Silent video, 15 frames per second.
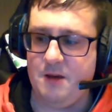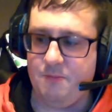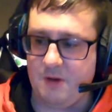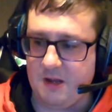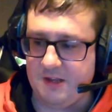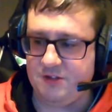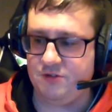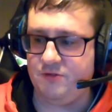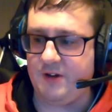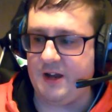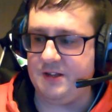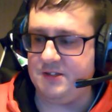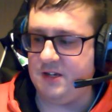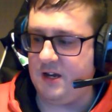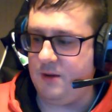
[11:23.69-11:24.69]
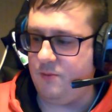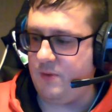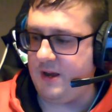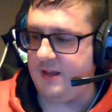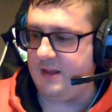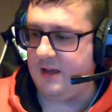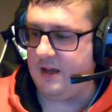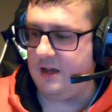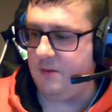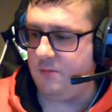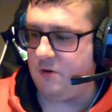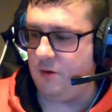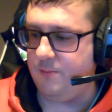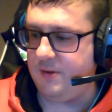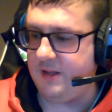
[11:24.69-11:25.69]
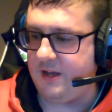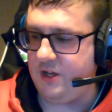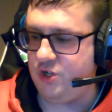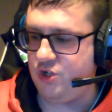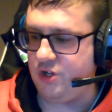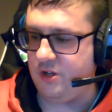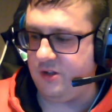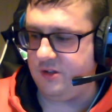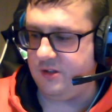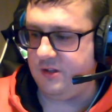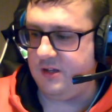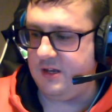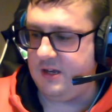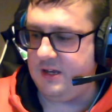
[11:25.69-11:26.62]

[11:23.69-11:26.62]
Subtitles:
right at a time when compilation